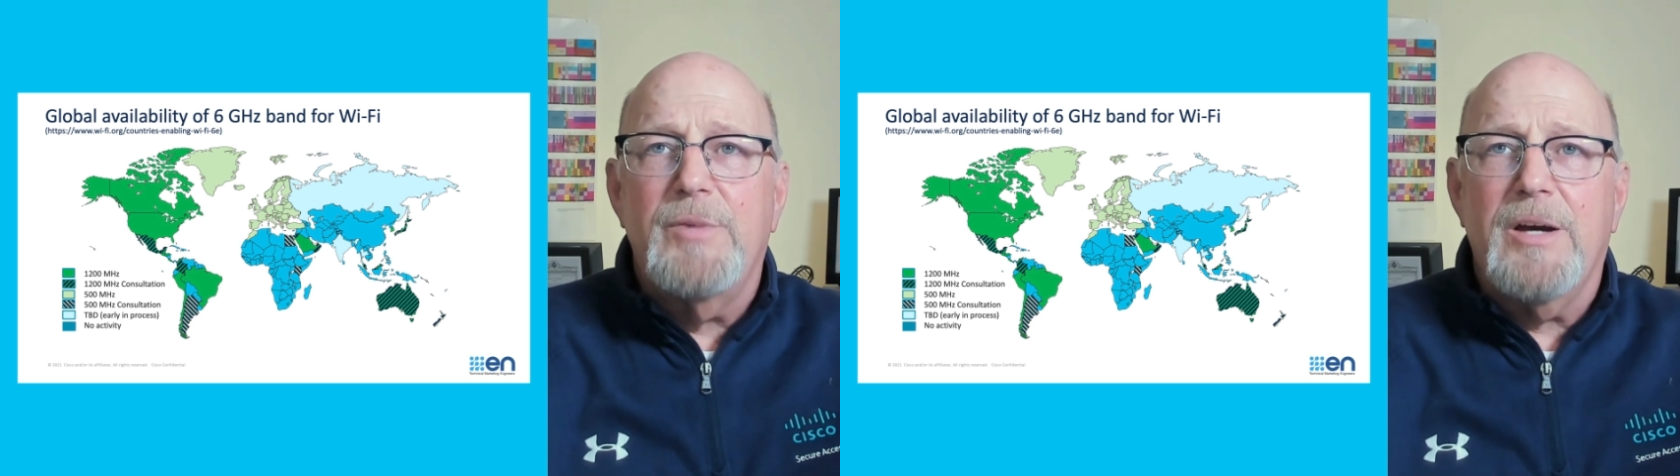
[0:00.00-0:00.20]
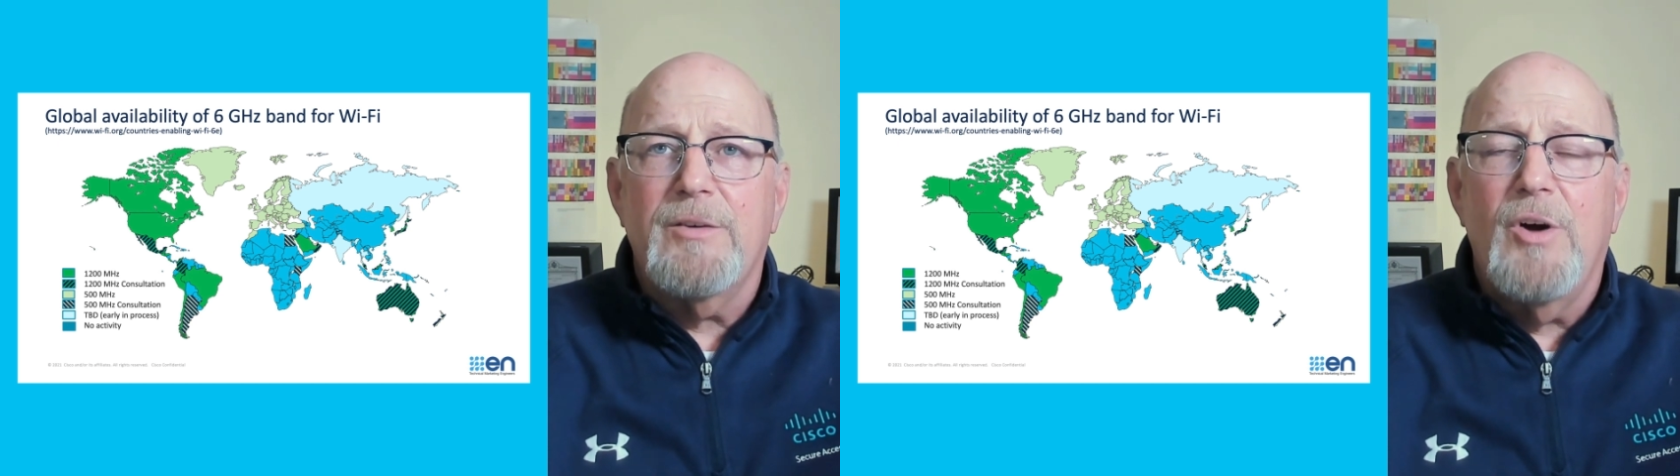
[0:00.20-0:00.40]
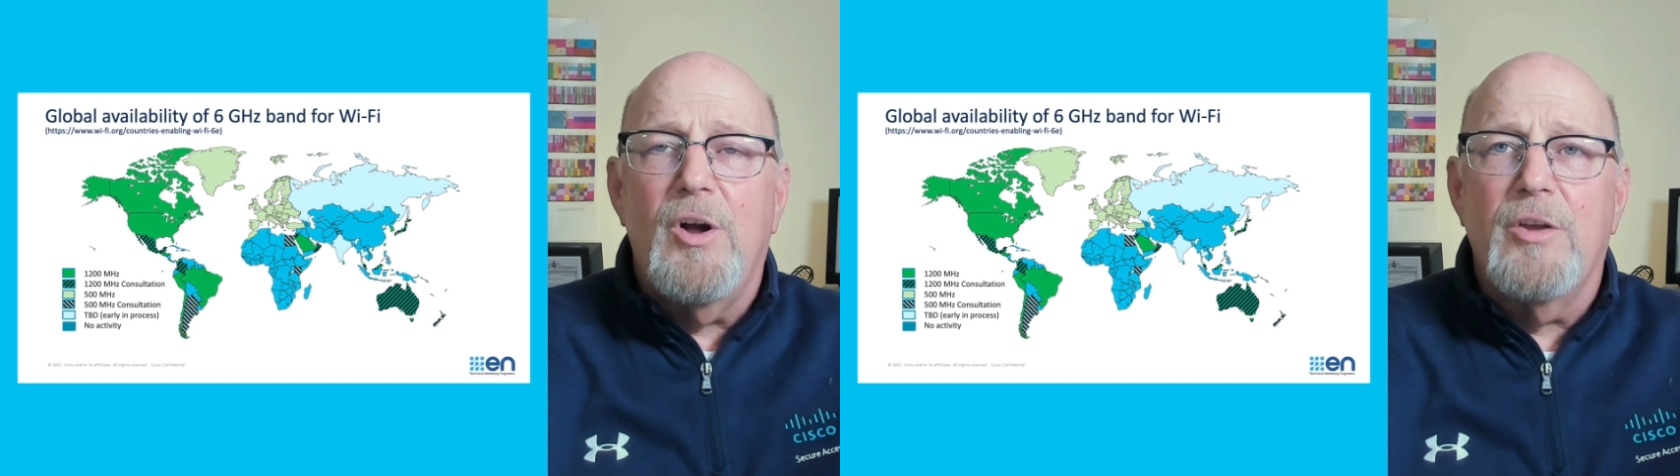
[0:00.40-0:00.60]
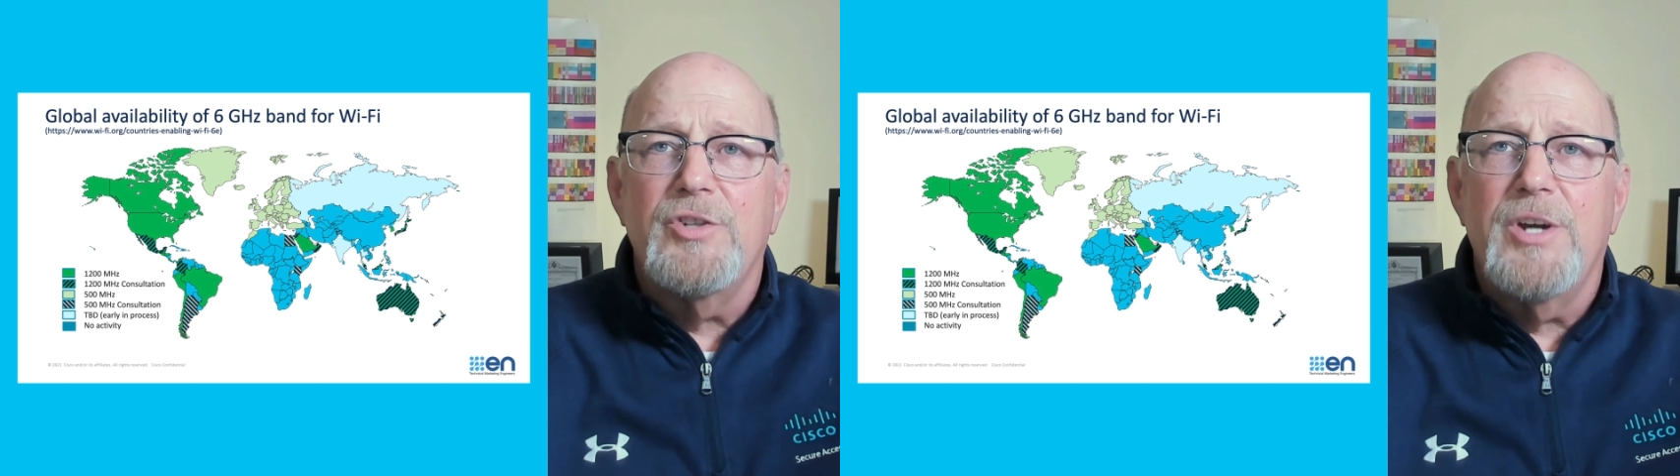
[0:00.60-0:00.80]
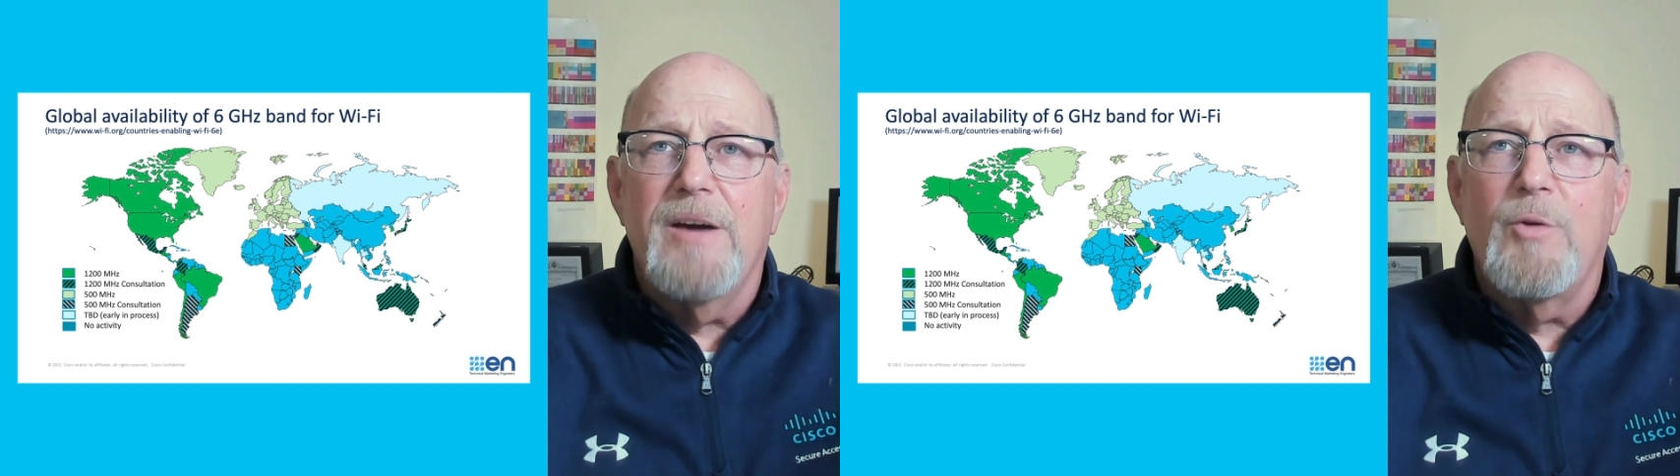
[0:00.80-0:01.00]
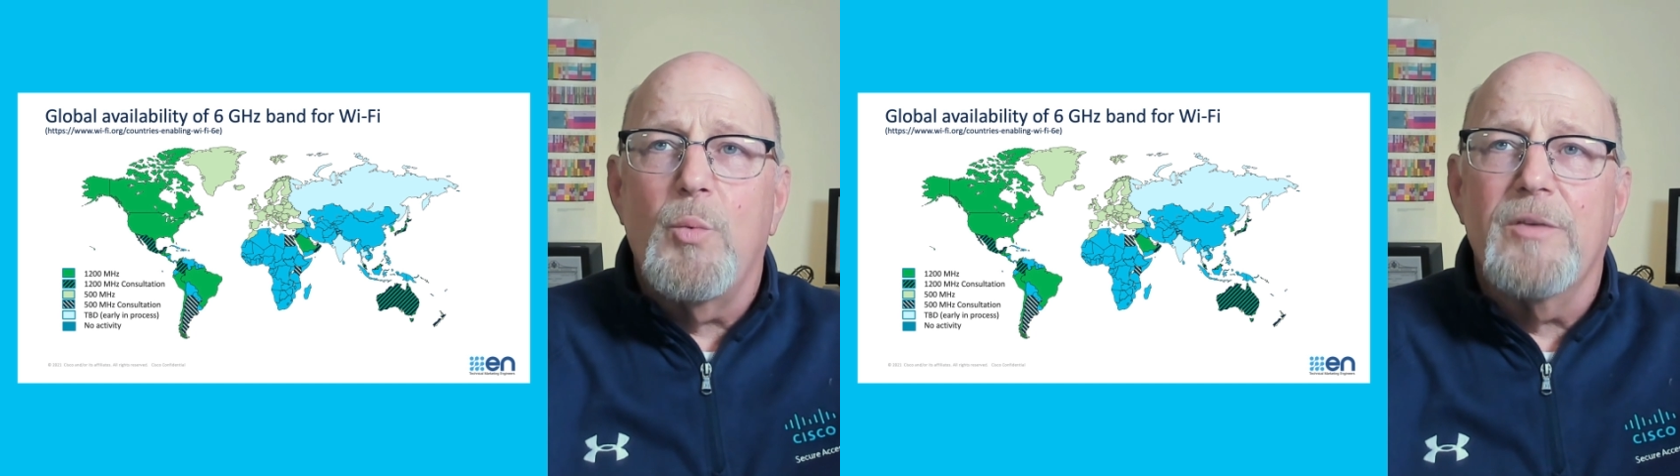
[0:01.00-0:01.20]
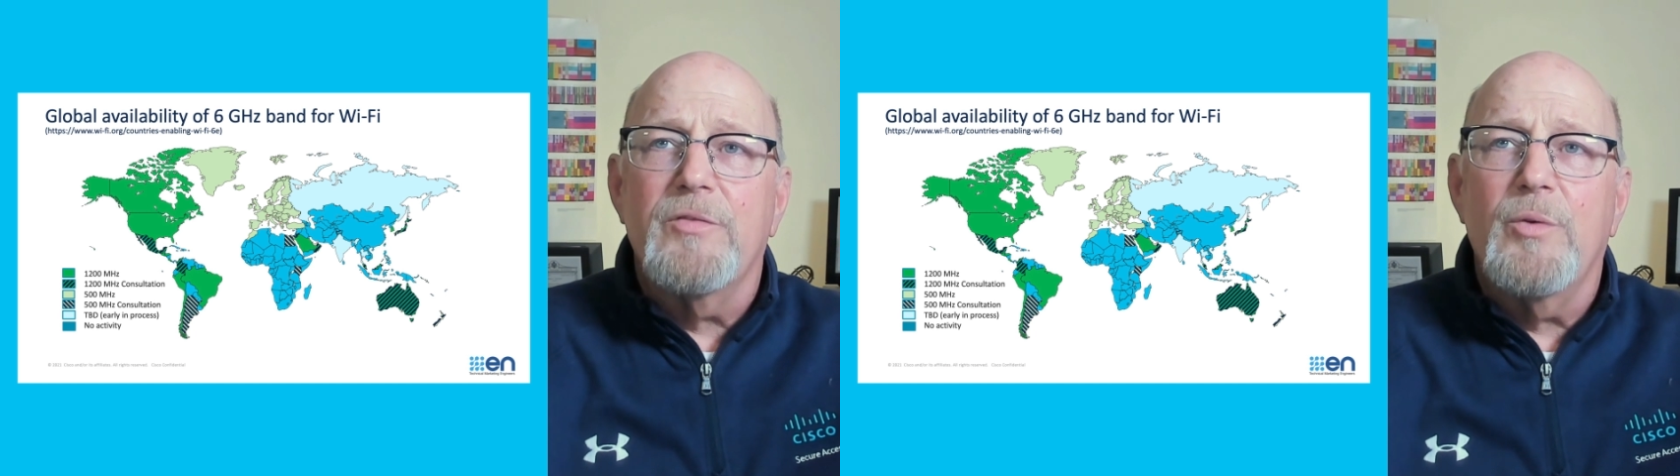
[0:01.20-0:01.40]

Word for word: technology everywhere.